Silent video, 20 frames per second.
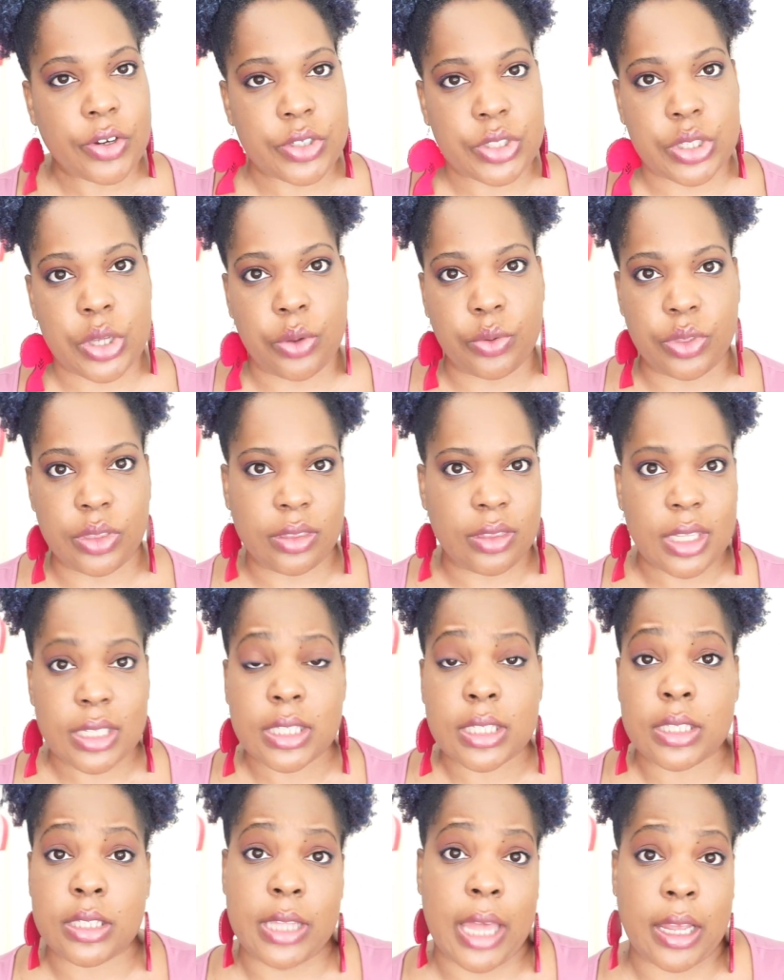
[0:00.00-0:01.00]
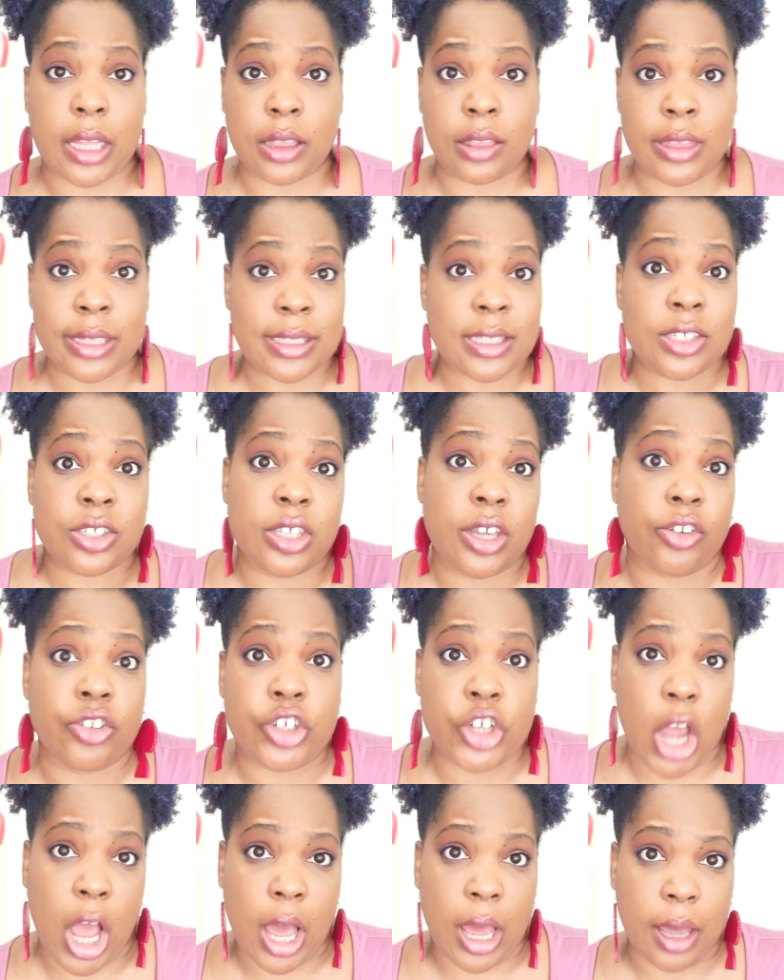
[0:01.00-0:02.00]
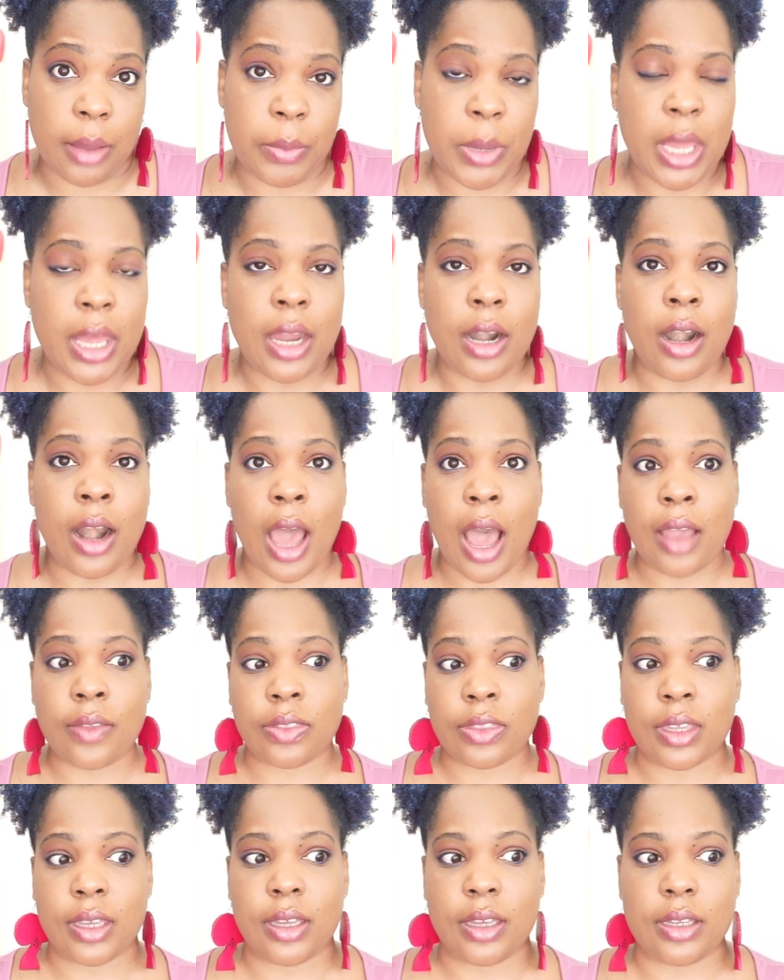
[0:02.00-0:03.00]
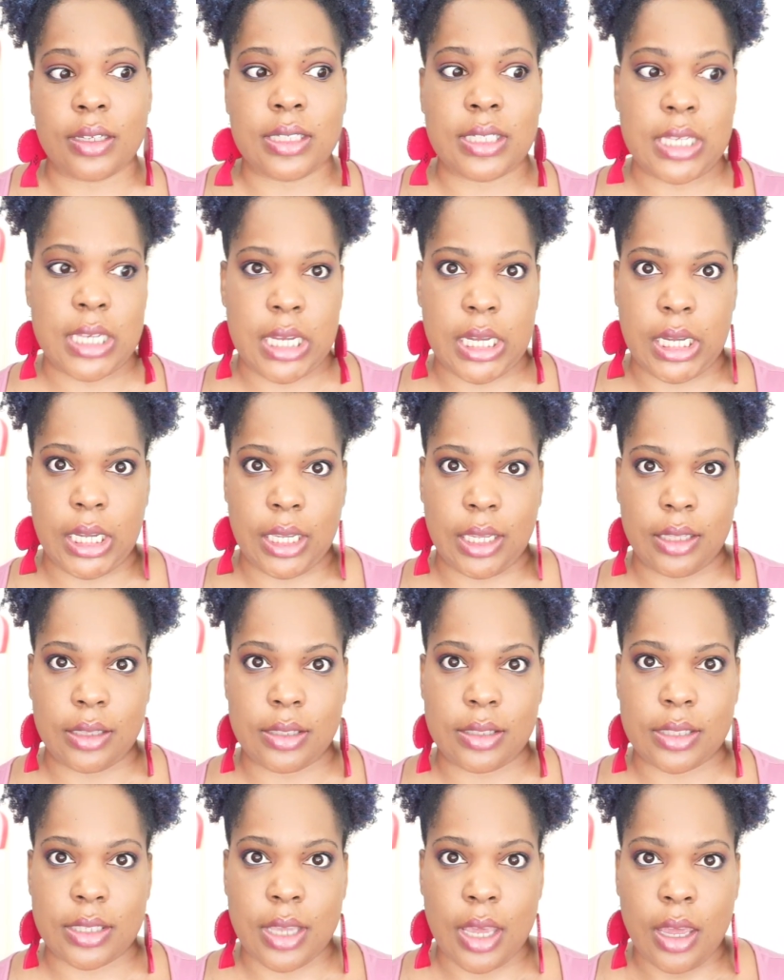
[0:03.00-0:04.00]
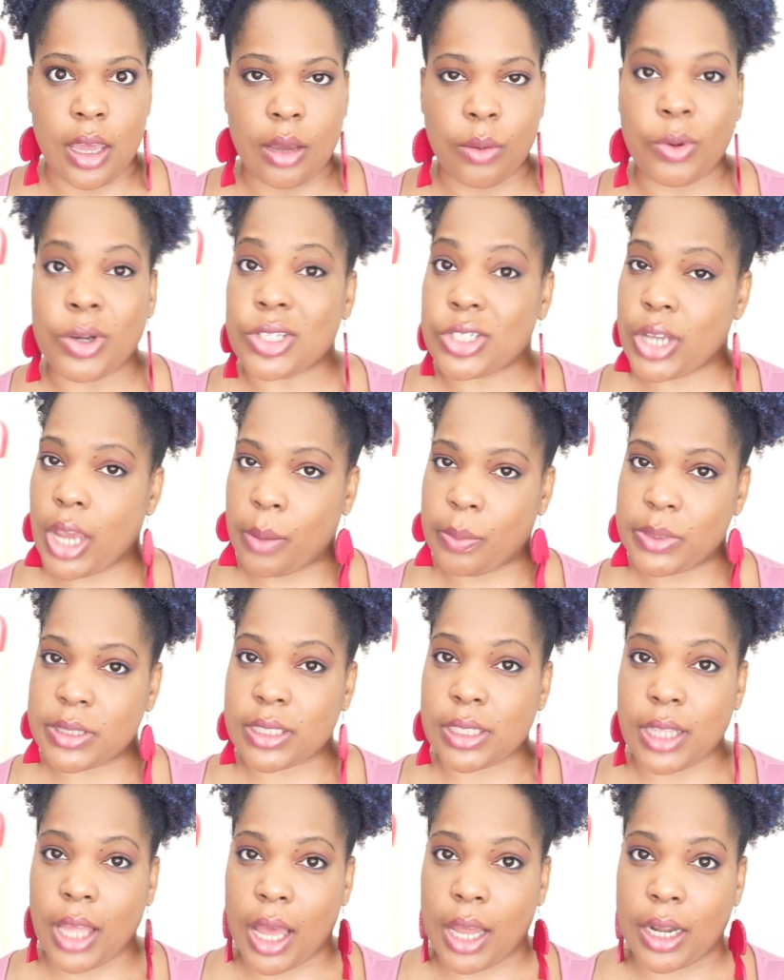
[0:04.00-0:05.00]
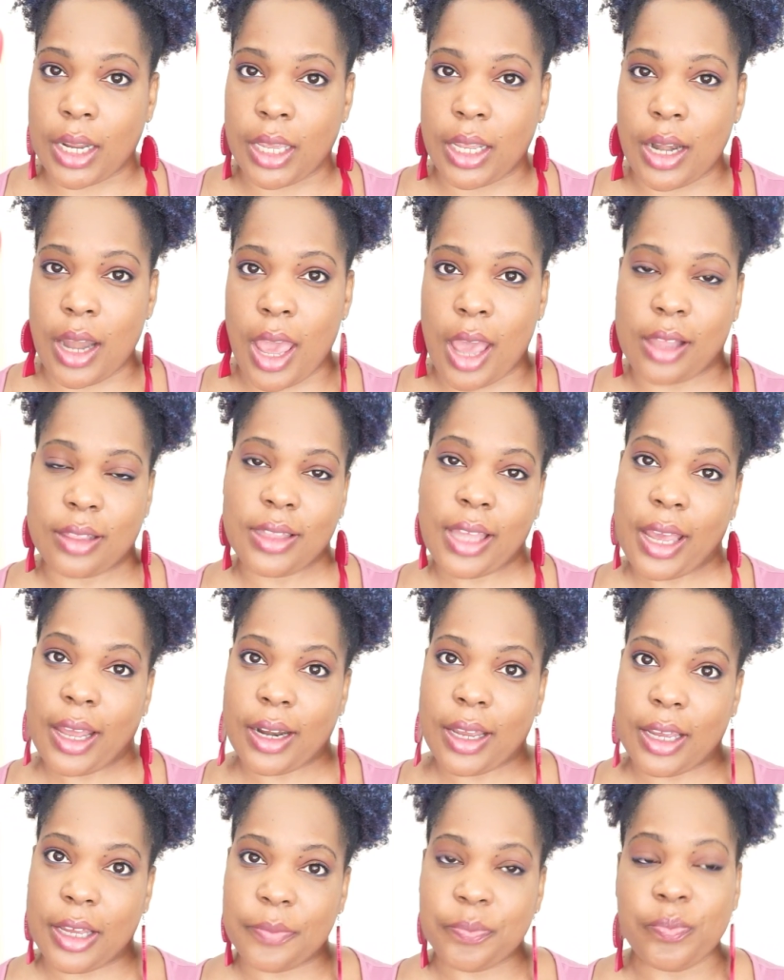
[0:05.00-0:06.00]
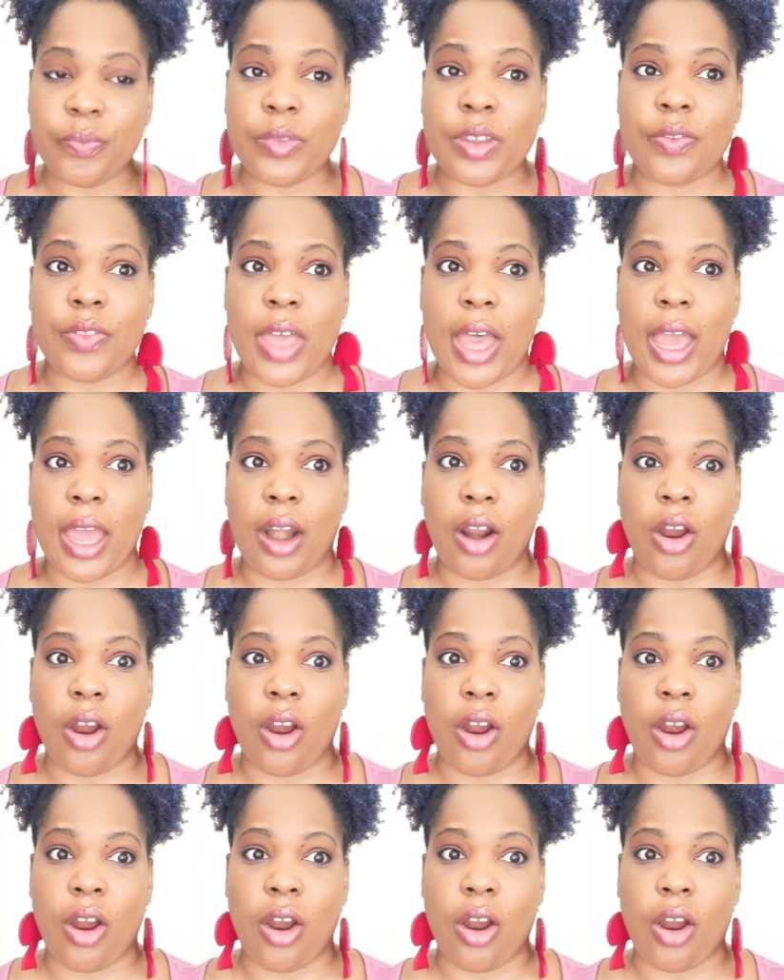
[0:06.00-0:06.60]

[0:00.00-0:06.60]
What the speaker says: So this is their job, not the teens, which happens a lot in Atlanta, that